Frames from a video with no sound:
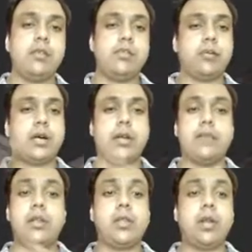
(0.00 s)
so I
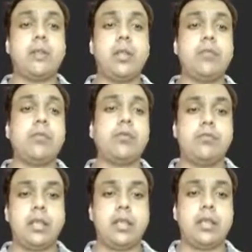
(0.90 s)
will not be able to
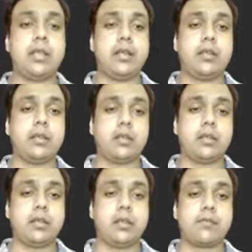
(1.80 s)
see anything